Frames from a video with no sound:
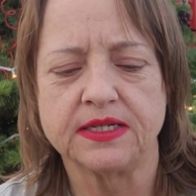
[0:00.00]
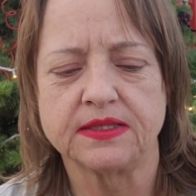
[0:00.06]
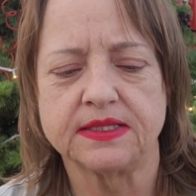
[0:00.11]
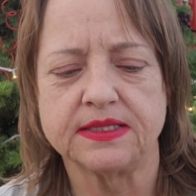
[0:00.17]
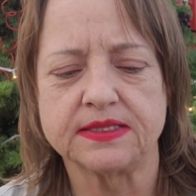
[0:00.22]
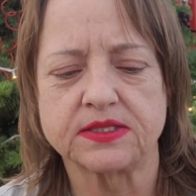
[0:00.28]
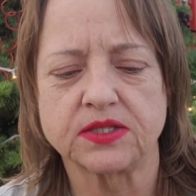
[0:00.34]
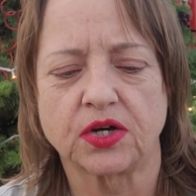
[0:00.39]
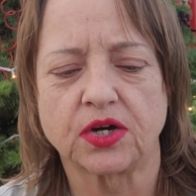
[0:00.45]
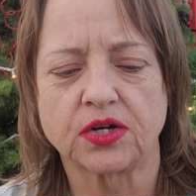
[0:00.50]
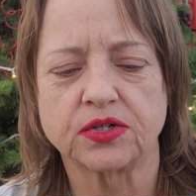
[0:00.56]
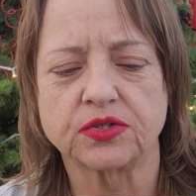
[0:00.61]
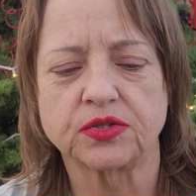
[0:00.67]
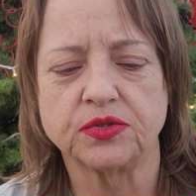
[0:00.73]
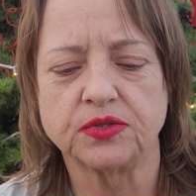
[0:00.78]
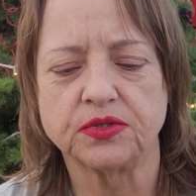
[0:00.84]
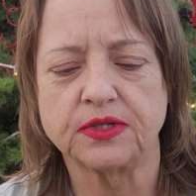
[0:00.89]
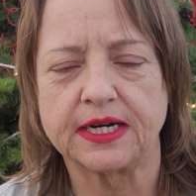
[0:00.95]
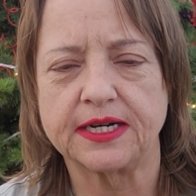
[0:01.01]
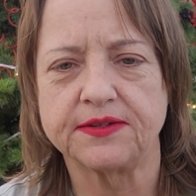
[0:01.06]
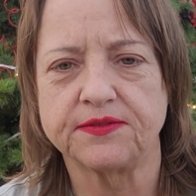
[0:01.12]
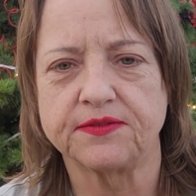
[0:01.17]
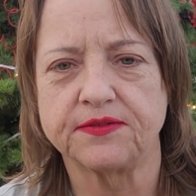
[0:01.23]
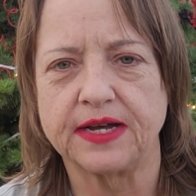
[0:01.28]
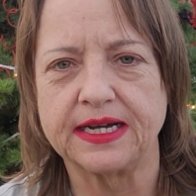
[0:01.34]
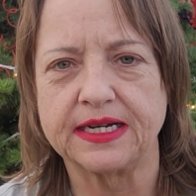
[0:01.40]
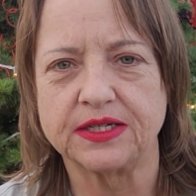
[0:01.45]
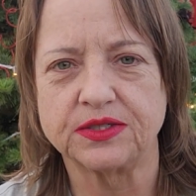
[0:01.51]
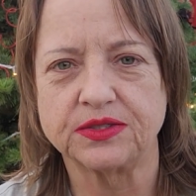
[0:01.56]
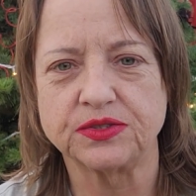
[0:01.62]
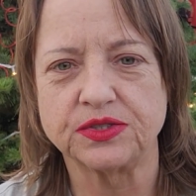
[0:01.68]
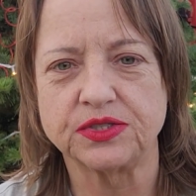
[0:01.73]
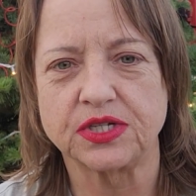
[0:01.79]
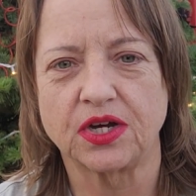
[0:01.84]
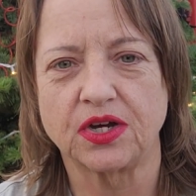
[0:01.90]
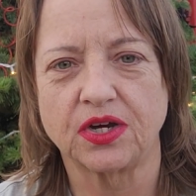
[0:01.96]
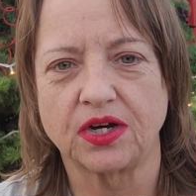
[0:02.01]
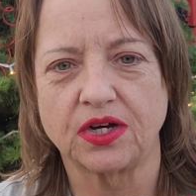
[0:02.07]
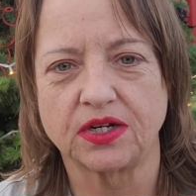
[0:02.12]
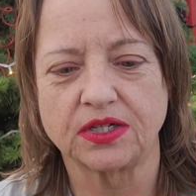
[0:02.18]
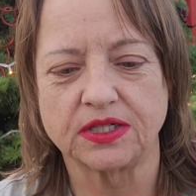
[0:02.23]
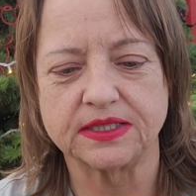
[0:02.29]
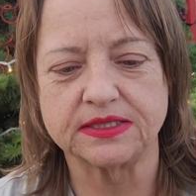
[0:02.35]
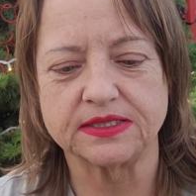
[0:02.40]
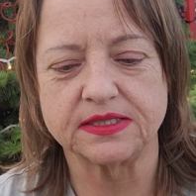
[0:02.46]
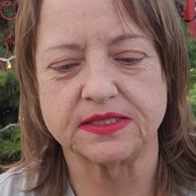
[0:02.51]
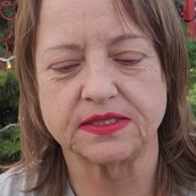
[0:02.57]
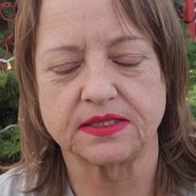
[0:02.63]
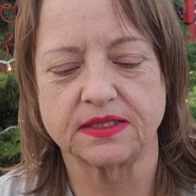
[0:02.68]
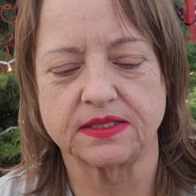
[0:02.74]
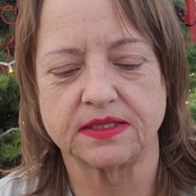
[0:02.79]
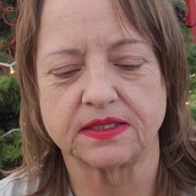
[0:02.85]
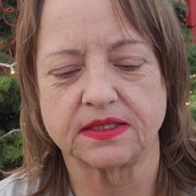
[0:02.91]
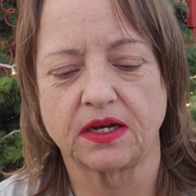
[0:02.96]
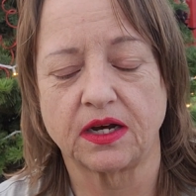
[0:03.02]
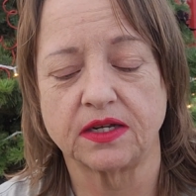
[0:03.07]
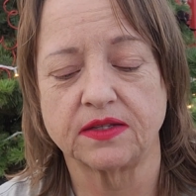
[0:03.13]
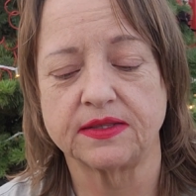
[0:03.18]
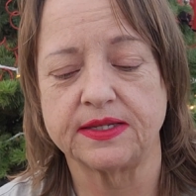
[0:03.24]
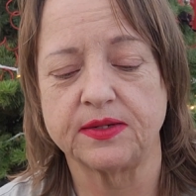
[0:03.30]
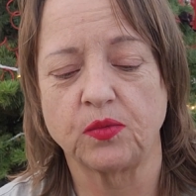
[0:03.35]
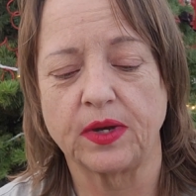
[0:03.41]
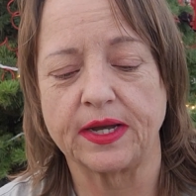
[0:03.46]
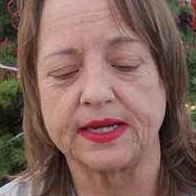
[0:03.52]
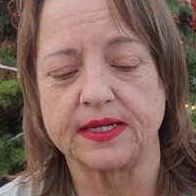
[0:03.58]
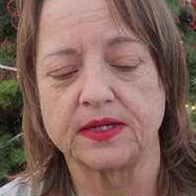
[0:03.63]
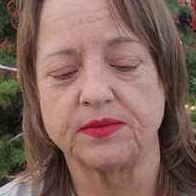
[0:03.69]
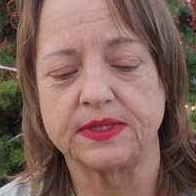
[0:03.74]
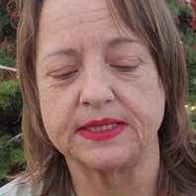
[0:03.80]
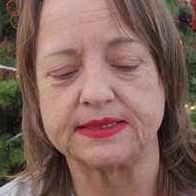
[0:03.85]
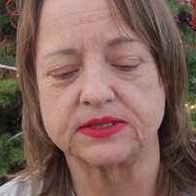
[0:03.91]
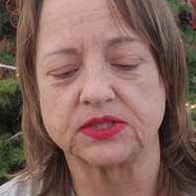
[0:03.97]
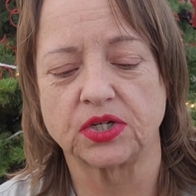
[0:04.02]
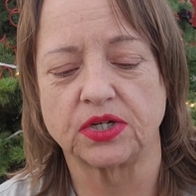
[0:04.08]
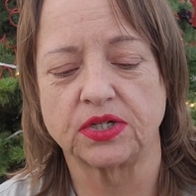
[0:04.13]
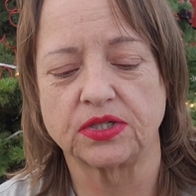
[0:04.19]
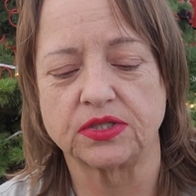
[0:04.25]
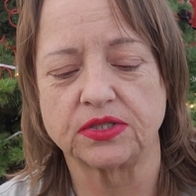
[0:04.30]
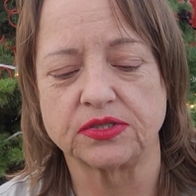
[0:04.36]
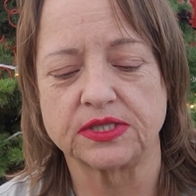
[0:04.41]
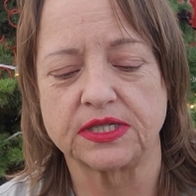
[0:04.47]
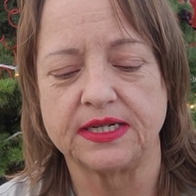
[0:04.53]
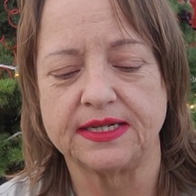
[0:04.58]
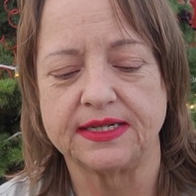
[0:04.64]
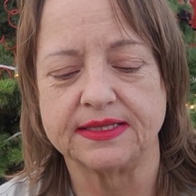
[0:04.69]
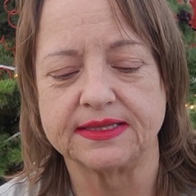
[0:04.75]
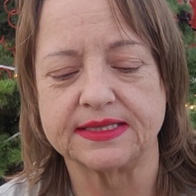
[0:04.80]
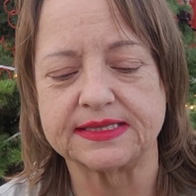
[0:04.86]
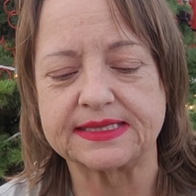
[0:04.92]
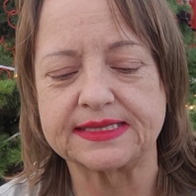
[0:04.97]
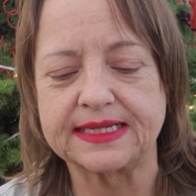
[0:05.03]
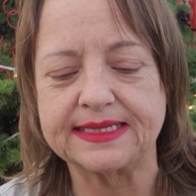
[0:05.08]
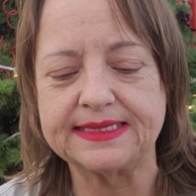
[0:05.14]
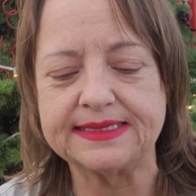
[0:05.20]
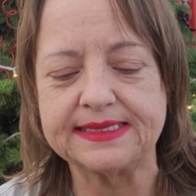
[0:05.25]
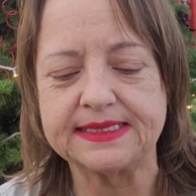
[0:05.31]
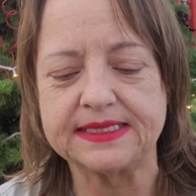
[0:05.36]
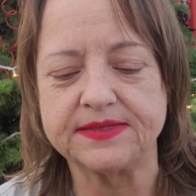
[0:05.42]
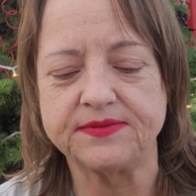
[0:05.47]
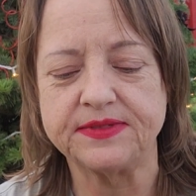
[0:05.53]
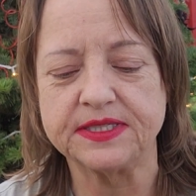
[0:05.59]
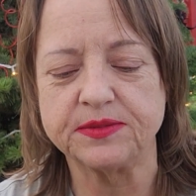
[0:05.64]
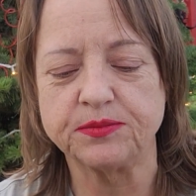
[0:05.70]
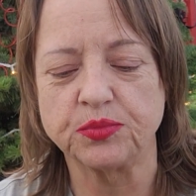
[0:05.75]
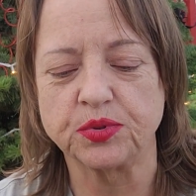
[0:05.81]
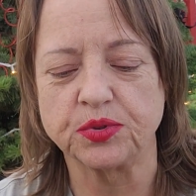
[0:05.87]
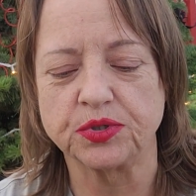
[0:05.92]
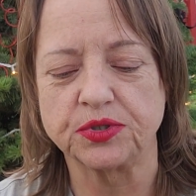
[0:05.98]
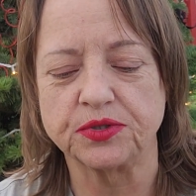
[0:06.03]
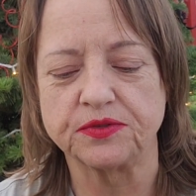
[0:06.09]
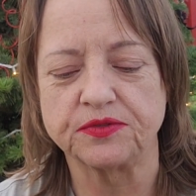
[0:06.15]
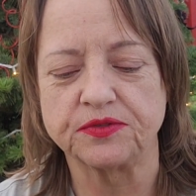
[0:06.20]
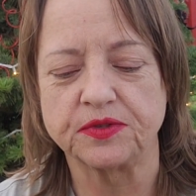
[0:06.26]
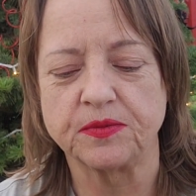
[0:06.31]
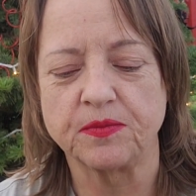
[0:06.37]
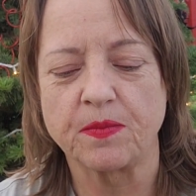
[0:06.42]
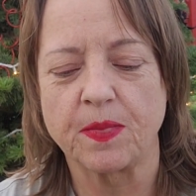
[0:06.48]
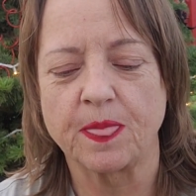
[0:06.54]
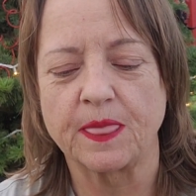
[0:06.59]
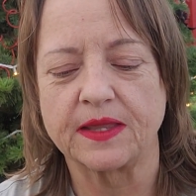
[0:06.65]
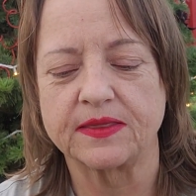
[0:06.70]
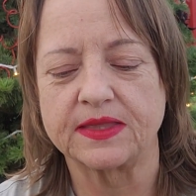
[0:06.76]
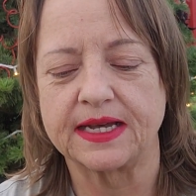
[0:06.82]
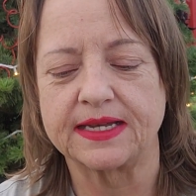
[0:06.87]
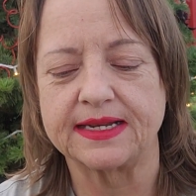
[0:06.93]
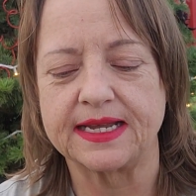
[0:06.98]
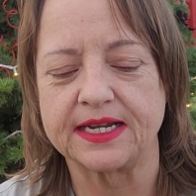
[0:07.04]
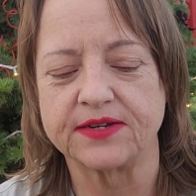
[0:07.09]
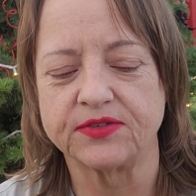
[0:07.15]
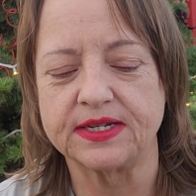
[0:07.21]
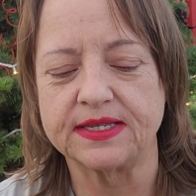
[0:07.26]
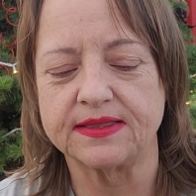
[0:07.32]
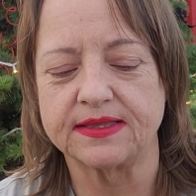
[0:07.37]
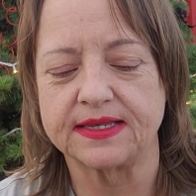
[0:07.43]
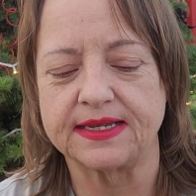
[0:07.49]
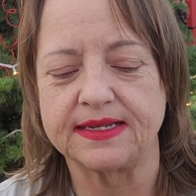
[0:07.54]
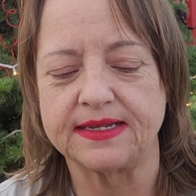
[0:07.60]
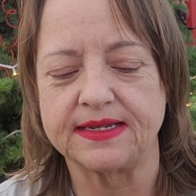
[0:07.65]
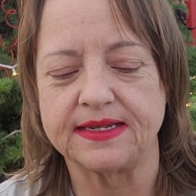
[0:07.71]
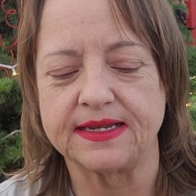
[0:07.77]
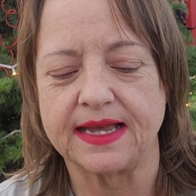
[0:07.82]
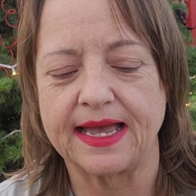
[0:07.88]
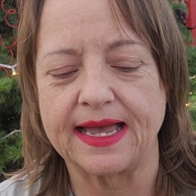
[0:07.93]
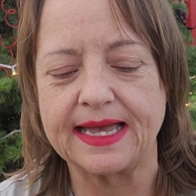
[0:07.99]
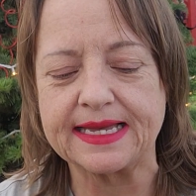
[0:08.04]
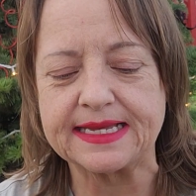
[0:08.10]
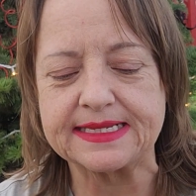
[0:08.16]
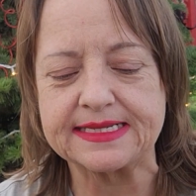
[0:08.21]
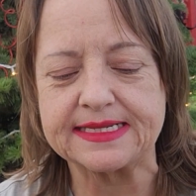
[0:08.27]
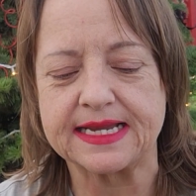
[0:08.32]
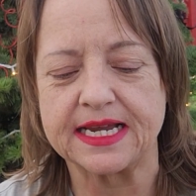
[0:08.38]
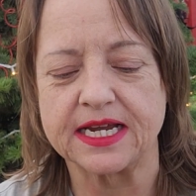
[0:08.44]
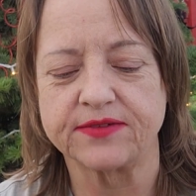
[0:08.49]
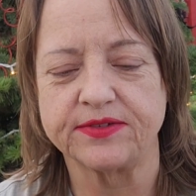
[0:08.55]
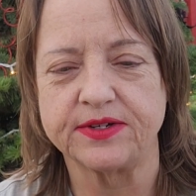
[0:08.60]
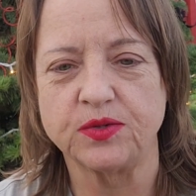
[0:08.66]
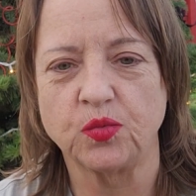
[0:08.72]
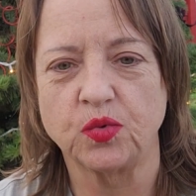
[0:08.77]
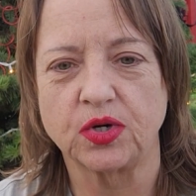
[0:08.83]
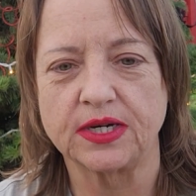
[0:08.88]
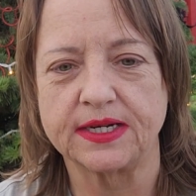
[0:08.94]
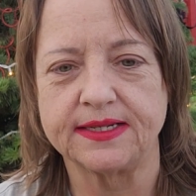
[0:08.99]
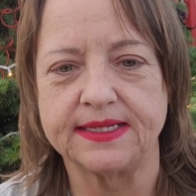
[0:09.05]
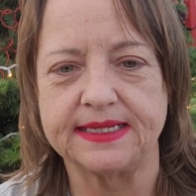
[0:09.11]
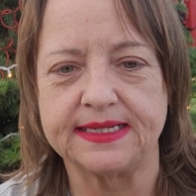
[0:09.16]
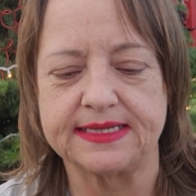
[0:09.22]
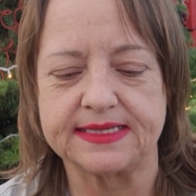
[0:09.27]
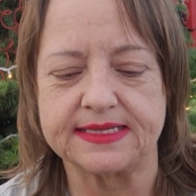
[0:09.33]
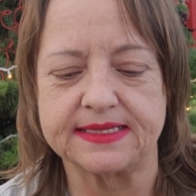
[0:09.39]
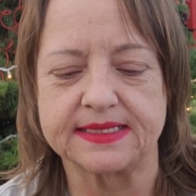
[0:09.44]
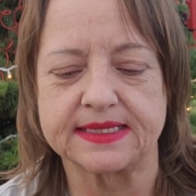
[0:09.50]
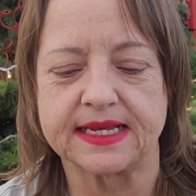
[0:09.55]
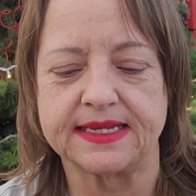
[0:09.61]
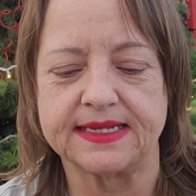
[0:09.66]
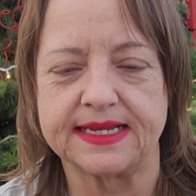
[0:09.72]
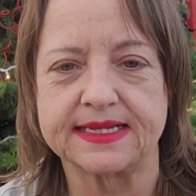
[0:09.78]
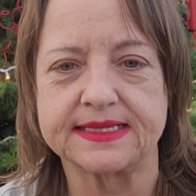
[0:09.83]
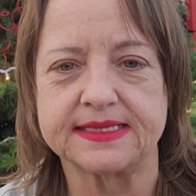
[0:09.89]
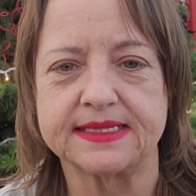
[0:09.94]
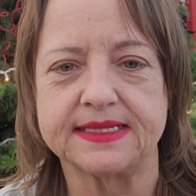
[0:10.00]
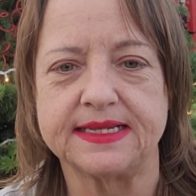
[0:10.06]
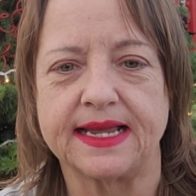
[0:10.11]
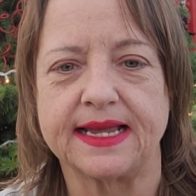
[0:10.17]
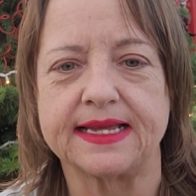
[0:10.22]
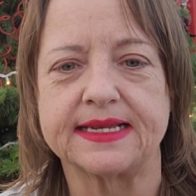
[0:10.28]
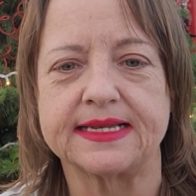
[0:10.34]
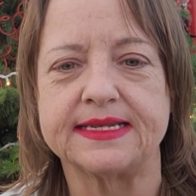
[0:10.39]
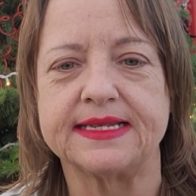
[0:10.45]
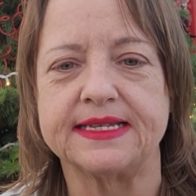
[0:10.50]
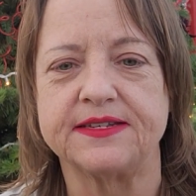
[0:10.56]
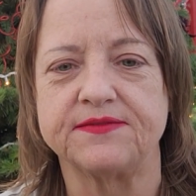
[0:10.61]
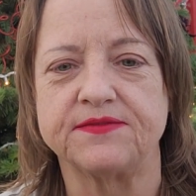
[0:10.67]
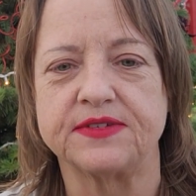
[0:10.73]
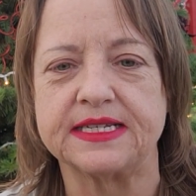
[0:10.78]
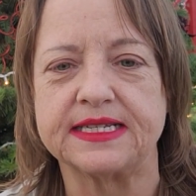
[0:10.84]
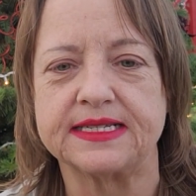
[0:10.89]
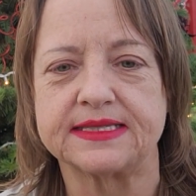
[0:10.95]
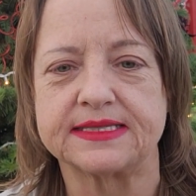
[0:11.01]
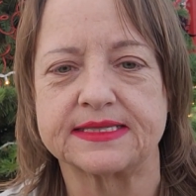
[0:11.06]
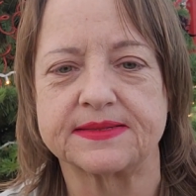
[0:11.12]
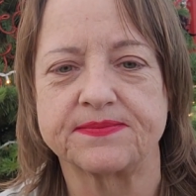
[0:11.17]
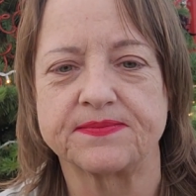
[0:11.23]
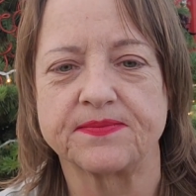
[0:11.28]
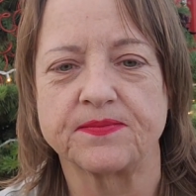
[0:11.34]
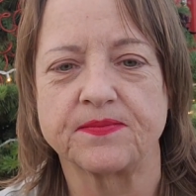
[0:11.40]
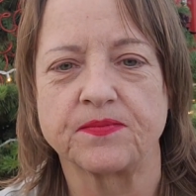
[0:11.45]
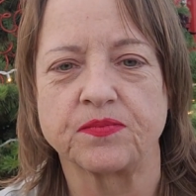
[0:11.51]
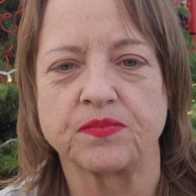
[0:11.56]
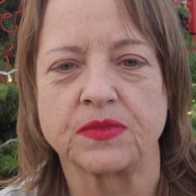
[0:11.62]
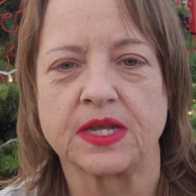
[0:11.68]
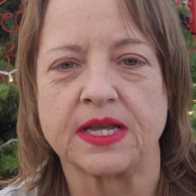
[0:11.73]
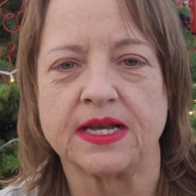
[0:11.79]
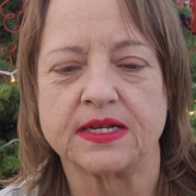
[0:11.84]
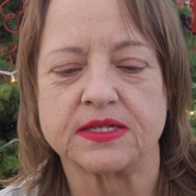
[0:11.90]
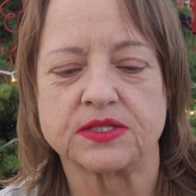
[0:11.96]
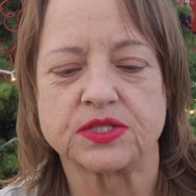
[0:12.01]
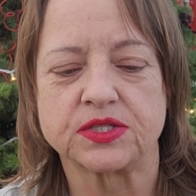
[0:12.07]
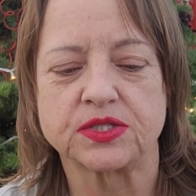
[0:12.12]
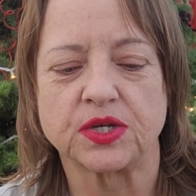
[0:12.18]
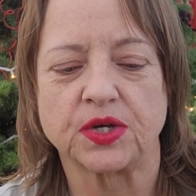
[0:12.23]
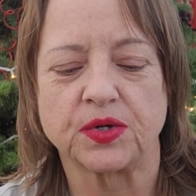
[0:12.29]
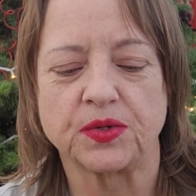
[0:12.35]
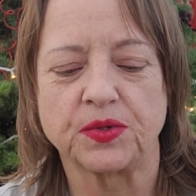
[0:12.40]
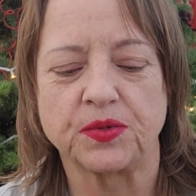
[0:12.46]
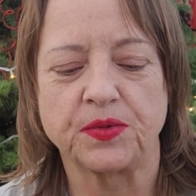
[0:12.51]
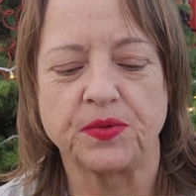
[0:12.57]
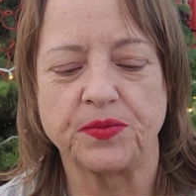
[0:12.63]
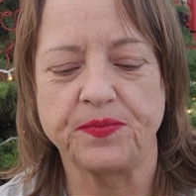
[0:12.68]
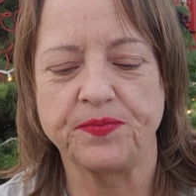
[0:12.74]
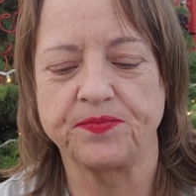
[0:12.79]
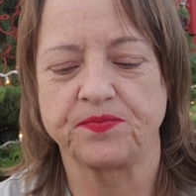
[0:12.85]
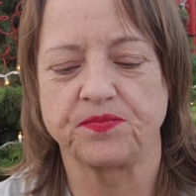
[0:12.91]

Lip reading: This article I found on the web. It's called The Scientific Proof That Everything and Everyone is Connected and Infinite. So